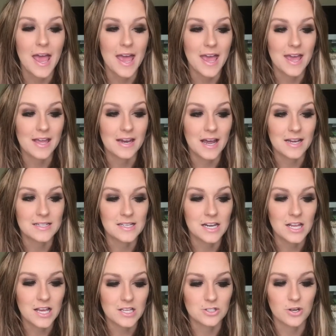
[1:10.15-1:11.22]
And I did
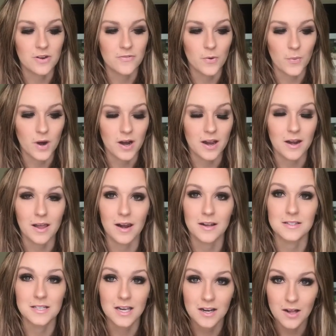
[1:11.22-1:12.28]
it yesterday for work and I got a
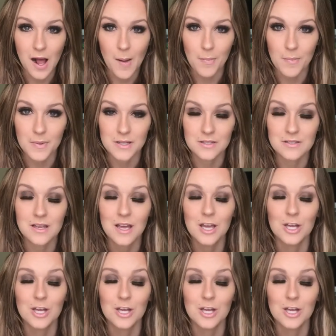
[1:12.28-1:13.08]
ton of compliments.